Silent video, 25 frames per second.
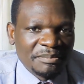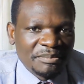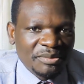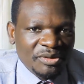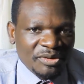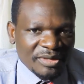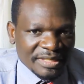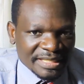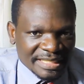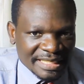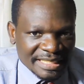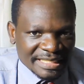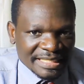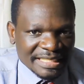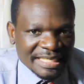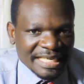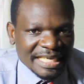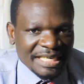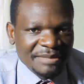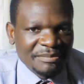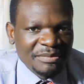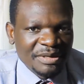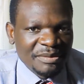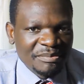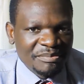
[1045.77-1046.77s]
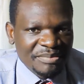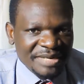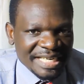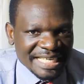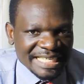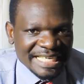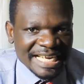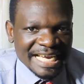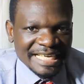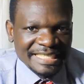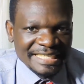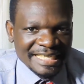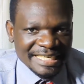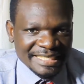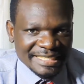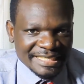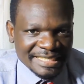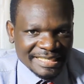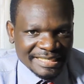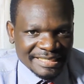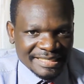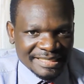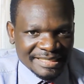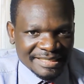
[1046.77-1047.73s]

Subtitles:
processed, can be pre-digested.